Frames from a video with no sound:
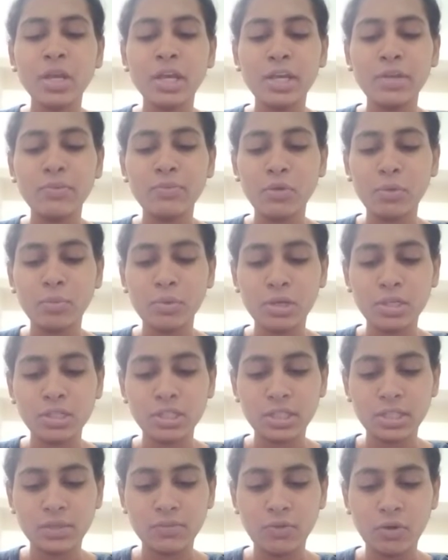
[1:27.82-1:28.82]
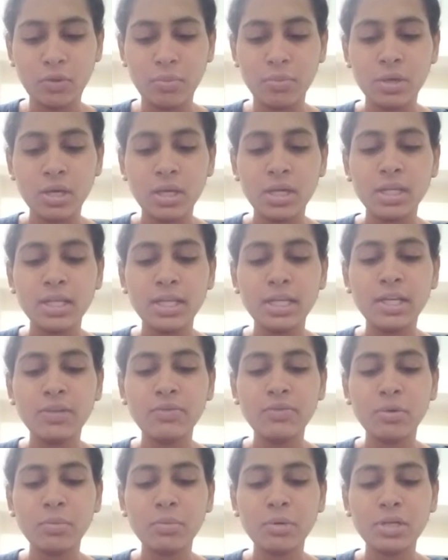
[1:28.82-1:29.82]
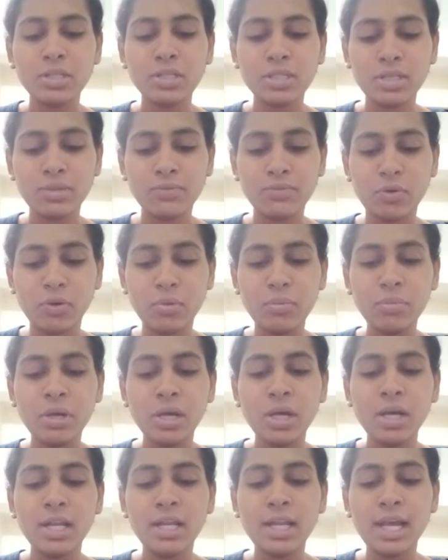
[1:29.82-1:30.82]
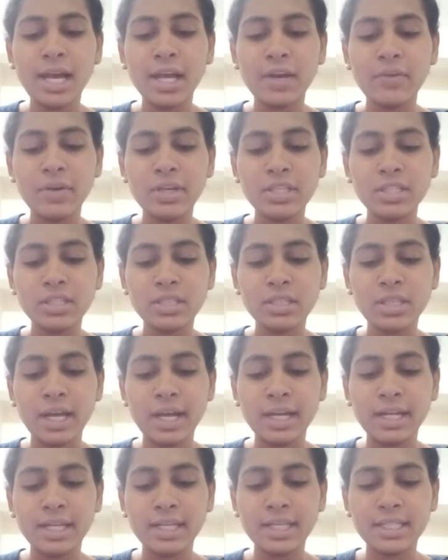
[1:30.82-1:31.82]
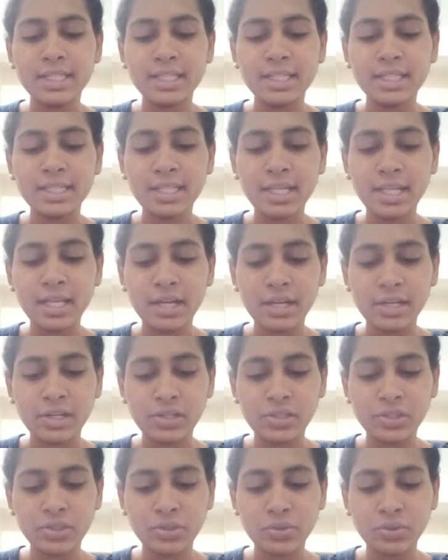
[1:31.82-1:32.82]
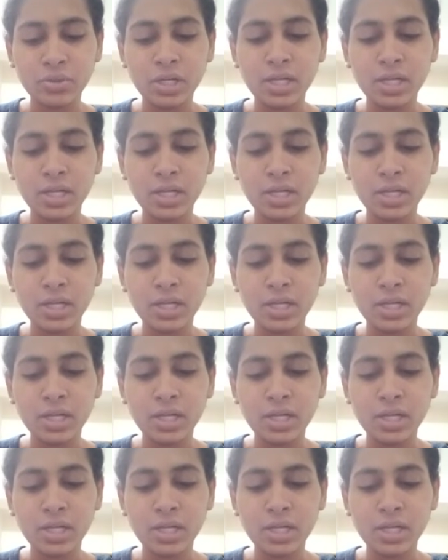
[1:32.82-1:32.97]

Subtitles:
informed consent form. Then informed consent form, language that is easily understood.